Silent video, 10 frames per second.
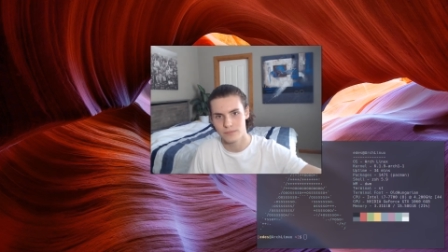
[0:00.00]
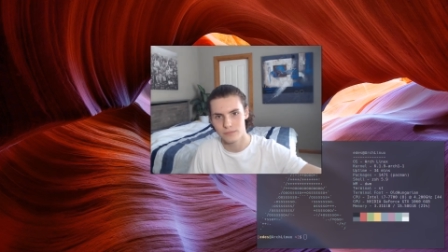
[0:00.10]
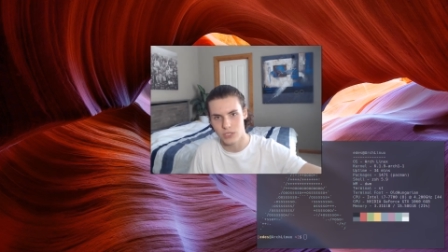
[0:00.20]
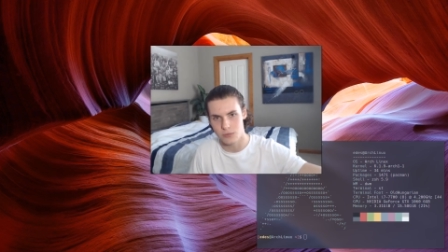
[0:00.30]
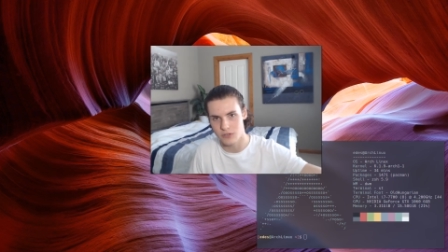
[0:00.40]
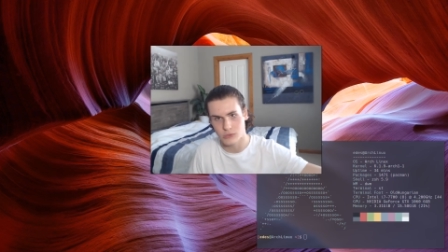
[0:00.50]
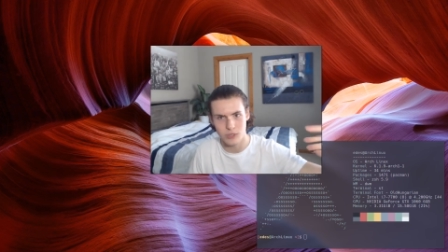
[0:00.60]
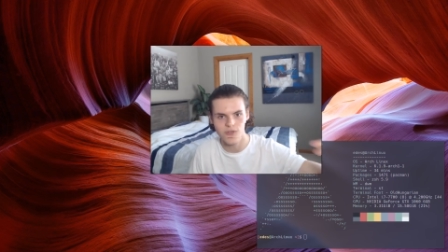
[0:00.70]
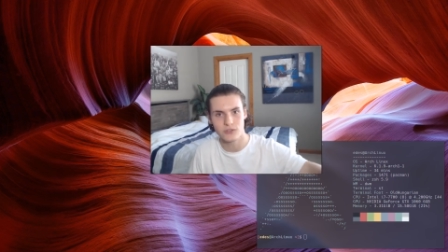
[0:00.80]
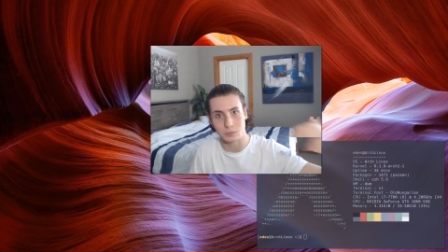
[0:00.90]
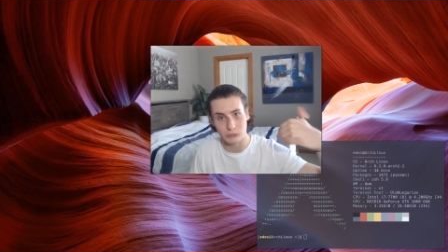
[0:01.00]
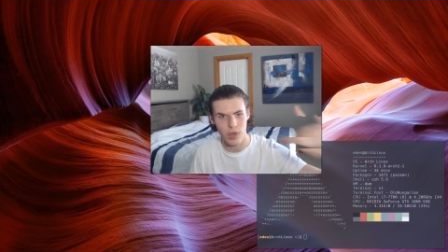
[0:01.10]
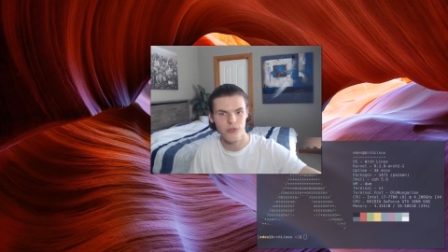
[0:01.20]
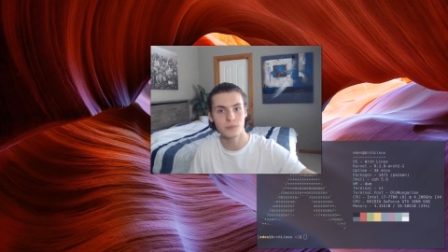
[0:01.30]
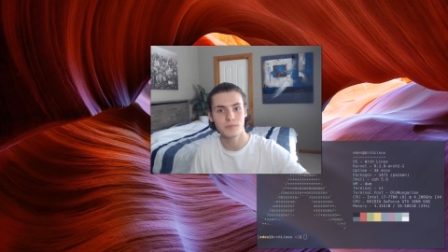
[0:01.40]
you know, because Windows is
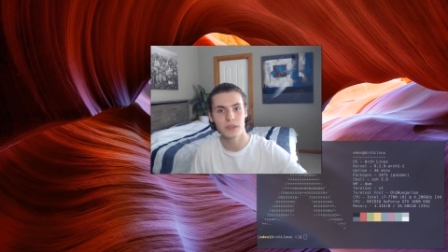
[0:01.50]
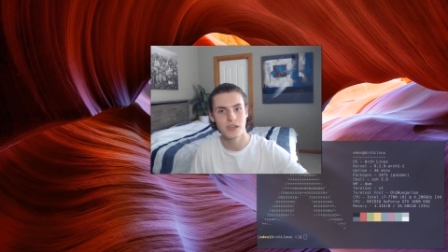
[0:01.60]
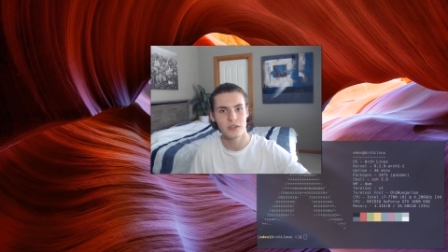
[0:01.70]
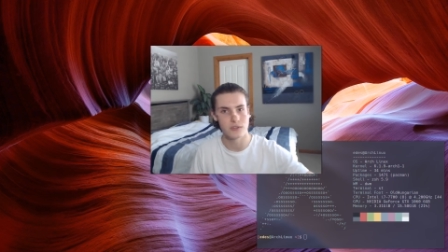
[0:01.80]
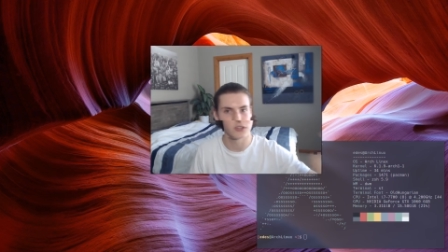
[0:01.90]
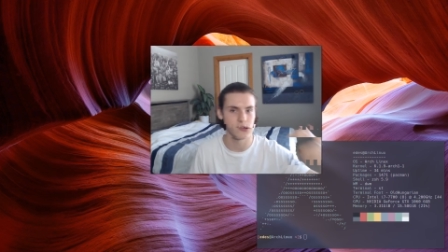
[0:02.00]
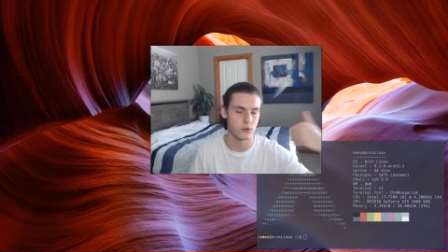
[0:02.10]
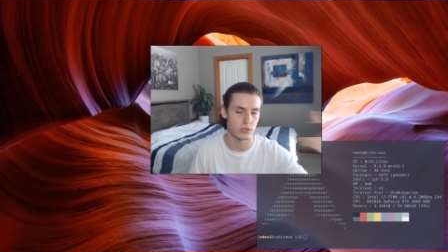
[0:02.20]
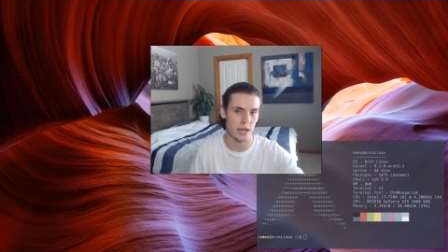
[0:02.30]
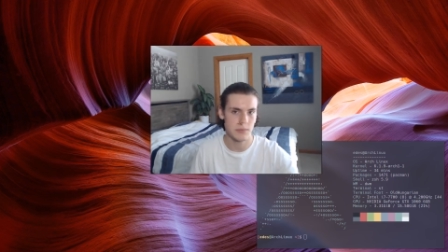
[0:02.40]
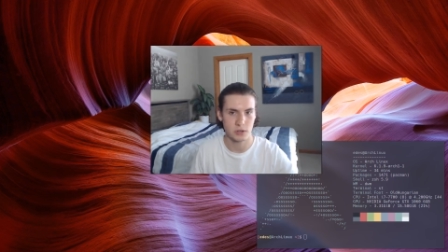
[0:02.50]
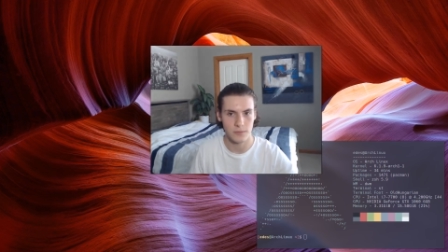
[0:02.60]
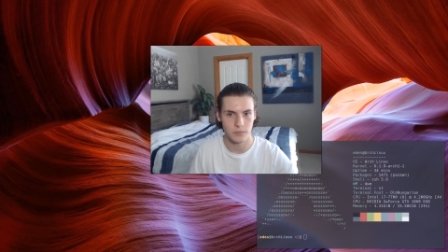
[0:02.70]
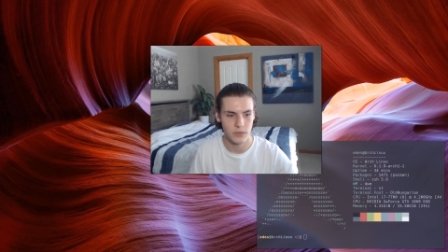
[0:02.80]
bloated using an old laptop,